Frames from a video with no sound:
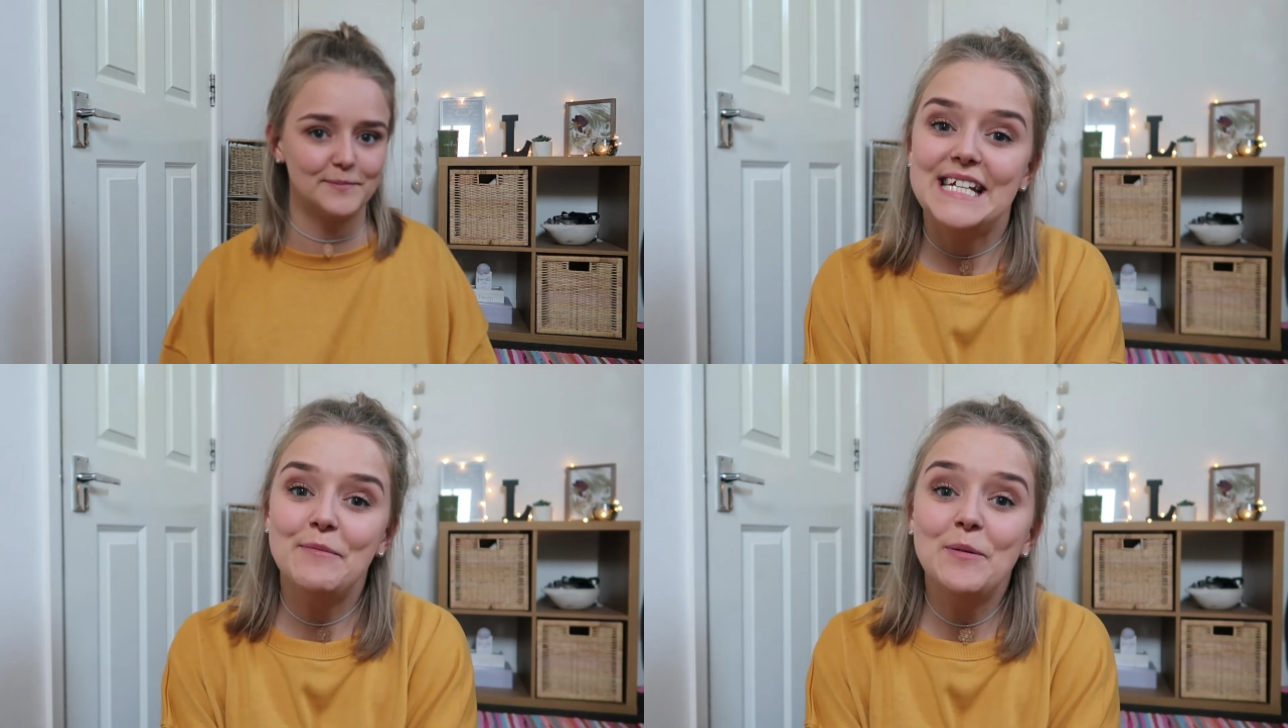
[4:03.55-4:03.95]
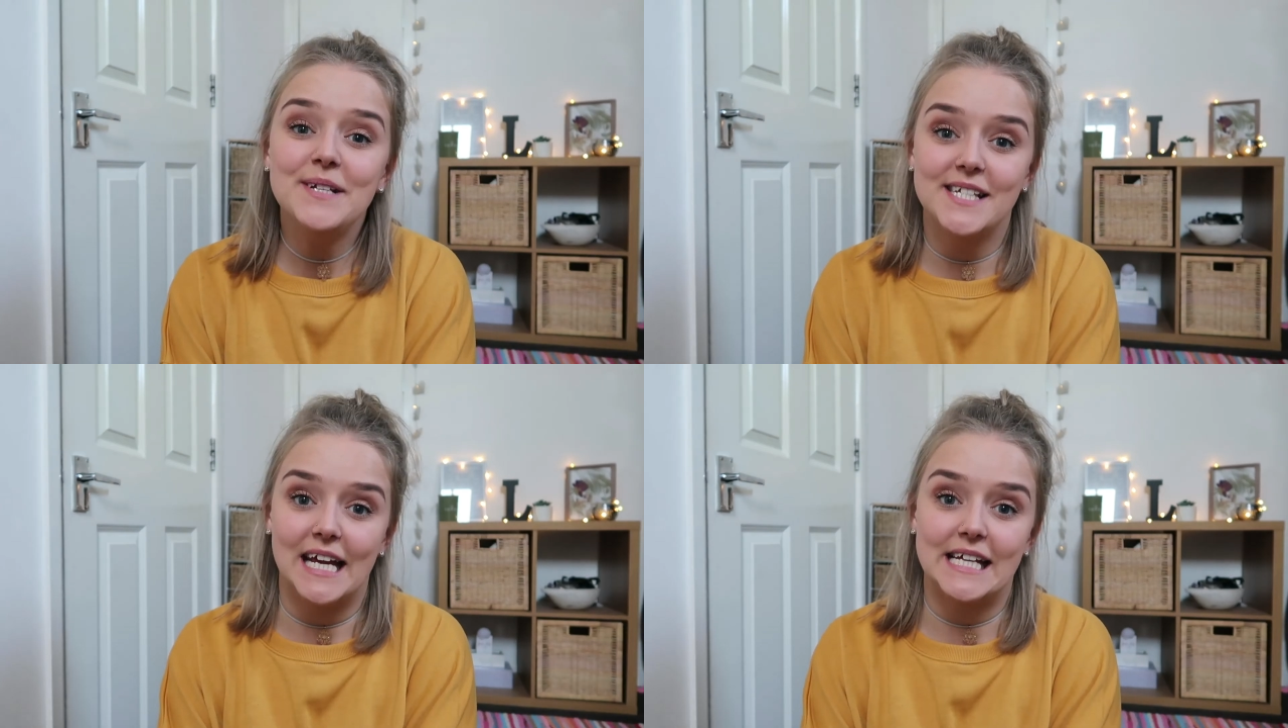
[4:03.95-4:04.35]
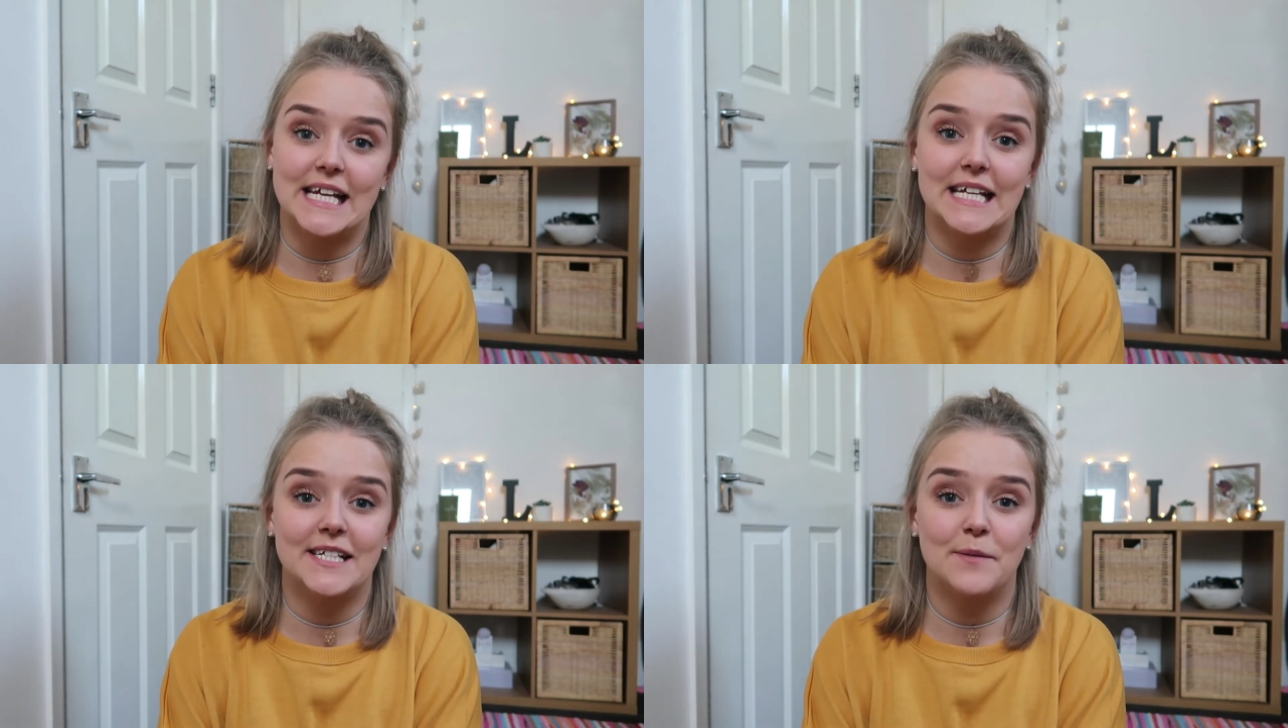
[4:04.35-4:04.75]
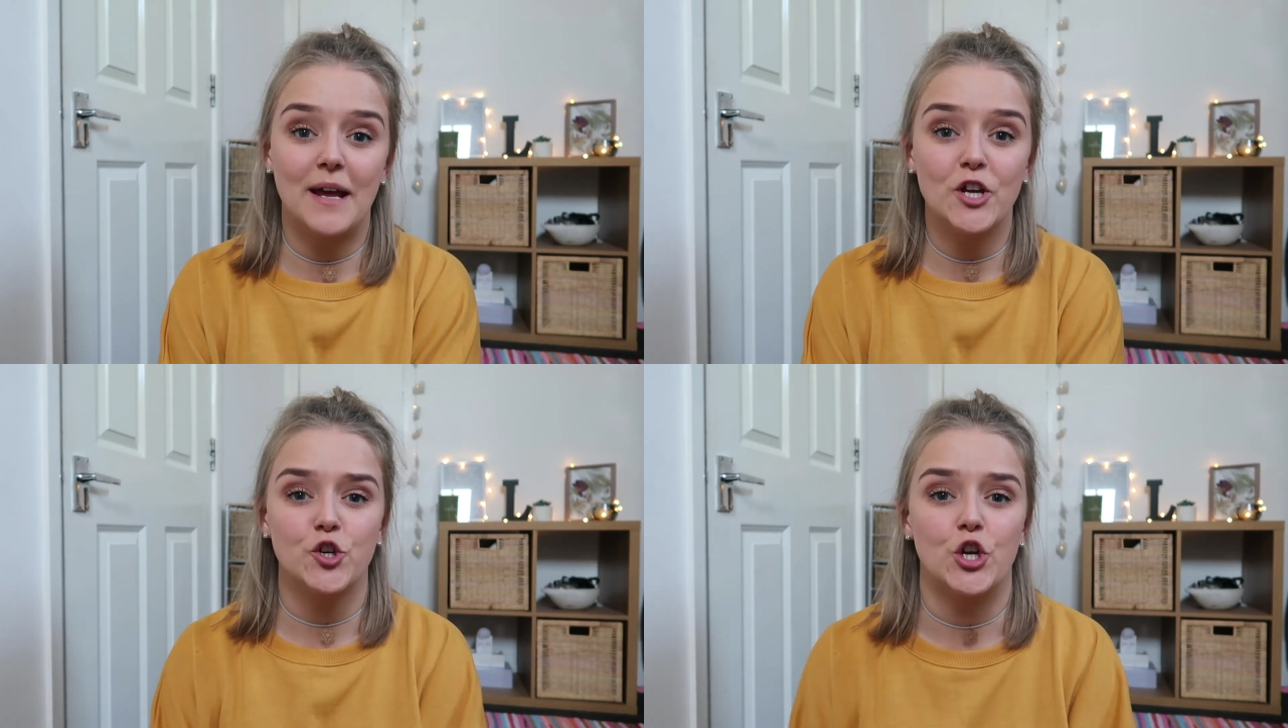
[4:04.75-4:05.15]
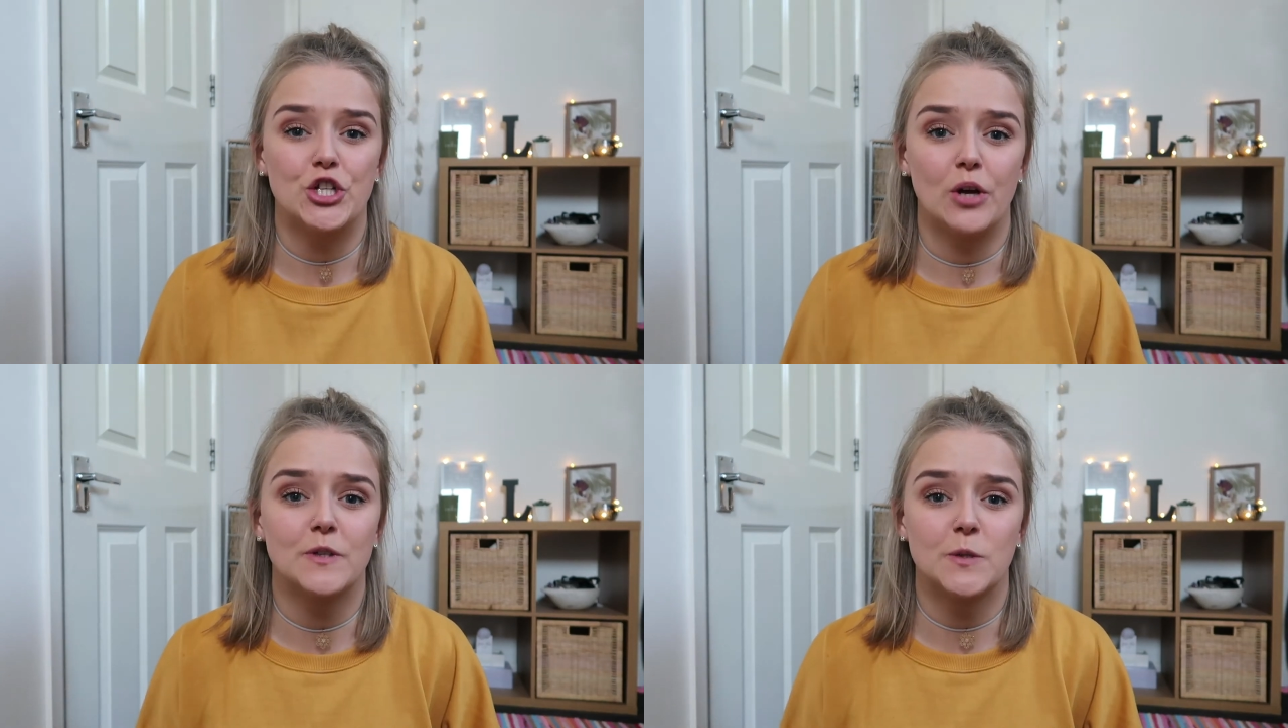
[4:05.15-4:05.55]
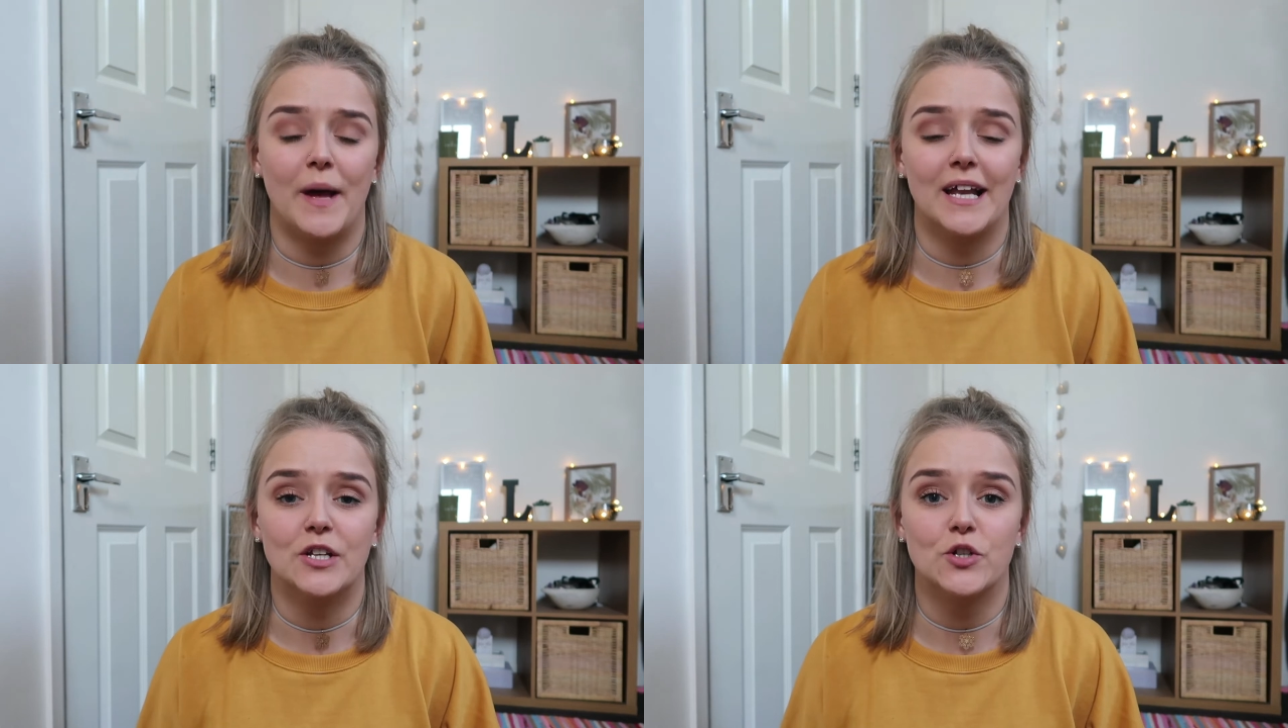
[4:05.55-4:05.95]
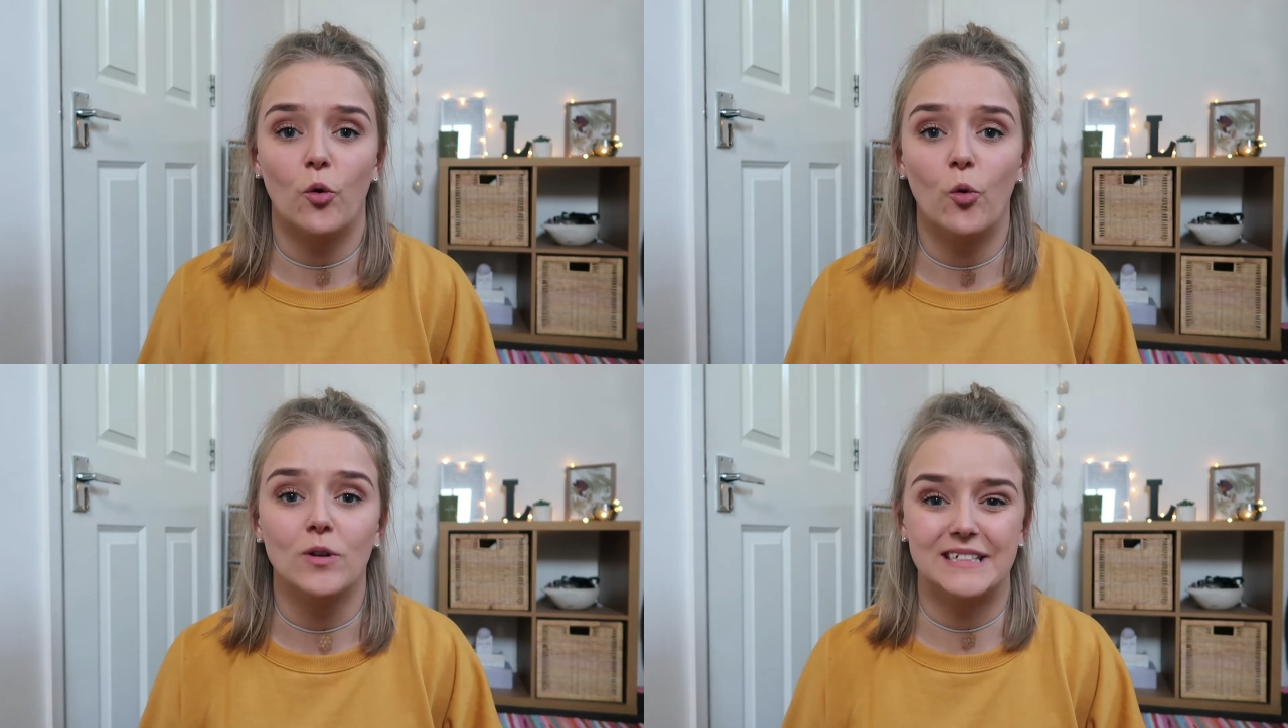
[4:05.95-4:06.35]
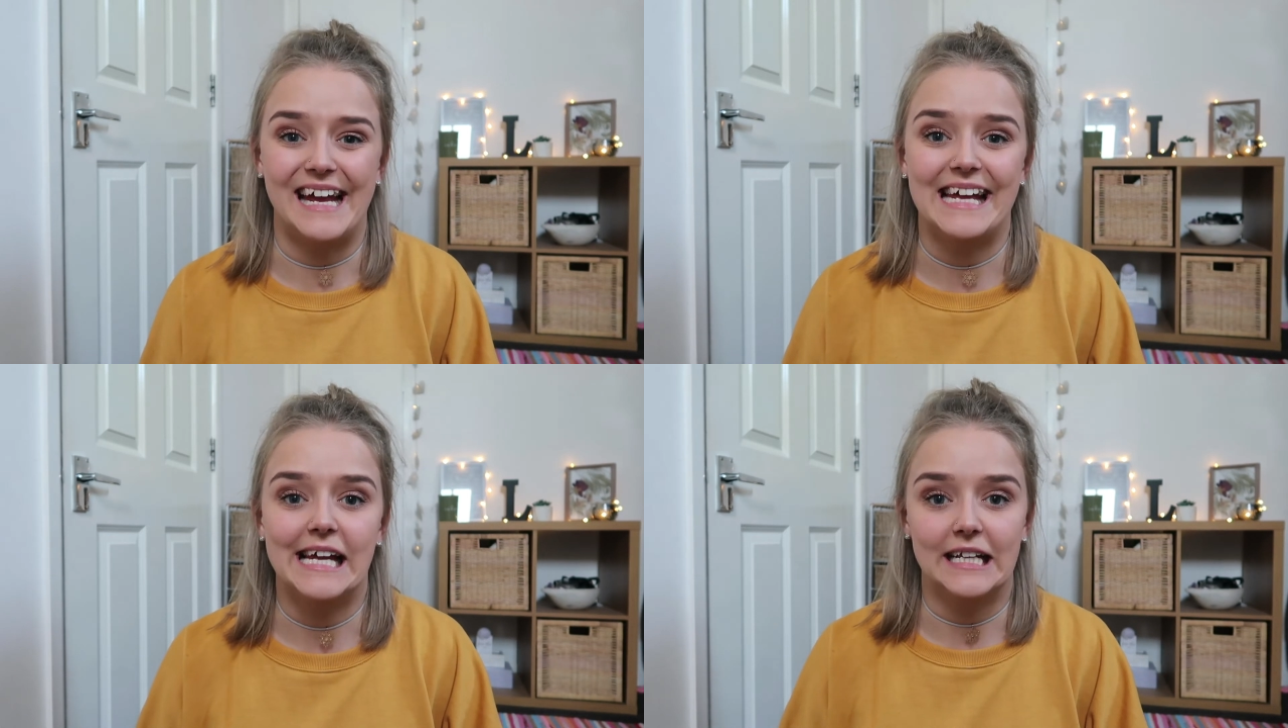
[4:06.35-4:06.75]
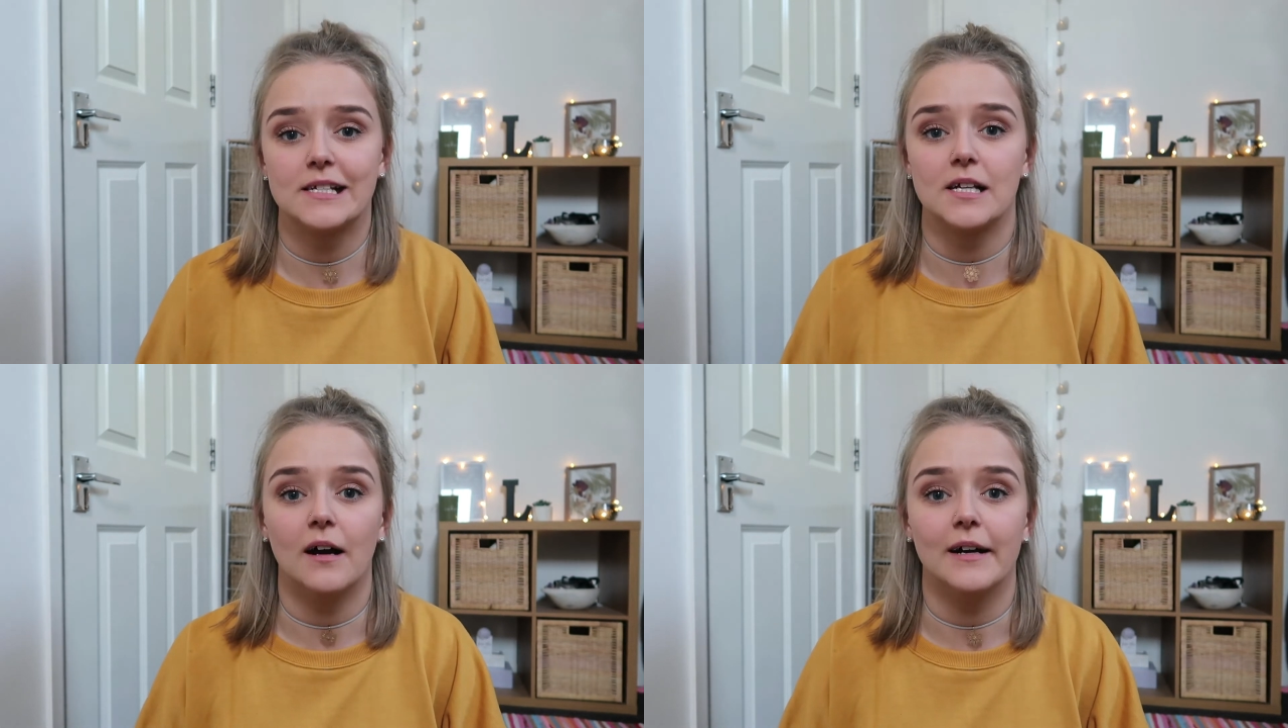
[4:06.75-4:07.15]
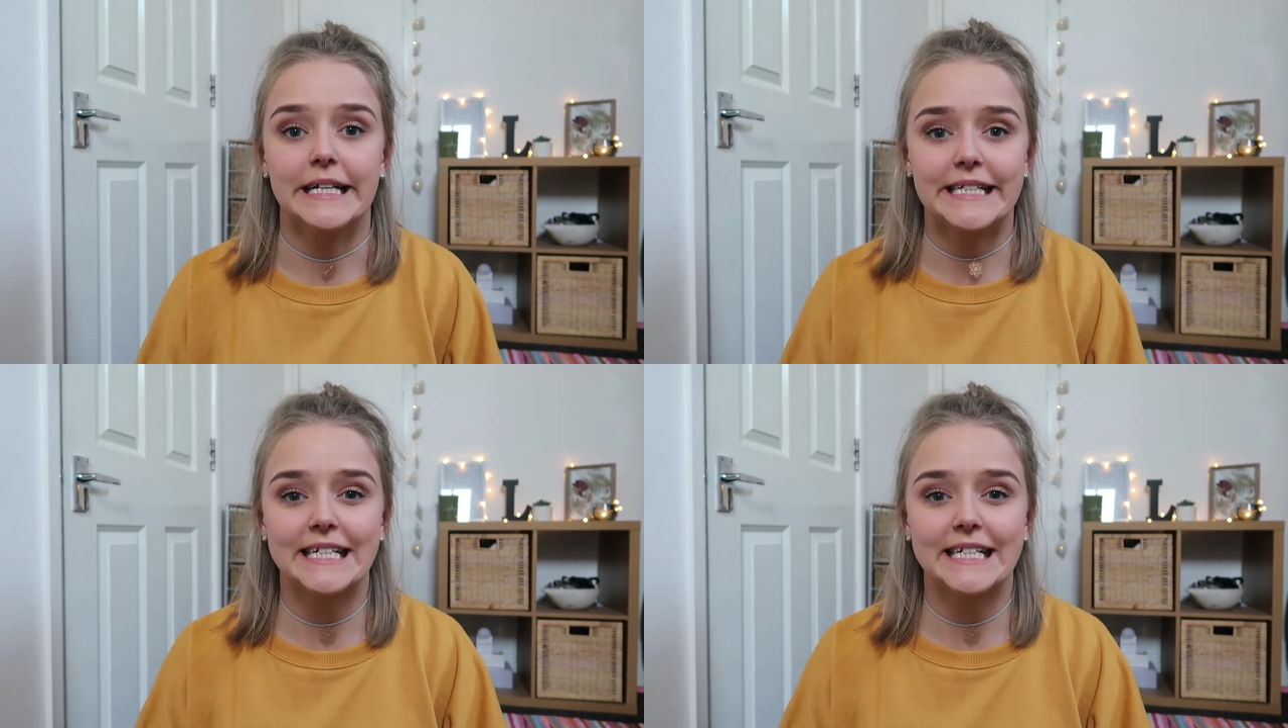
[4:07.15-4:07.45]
Tip number six is to make sure you don't spend all day inside.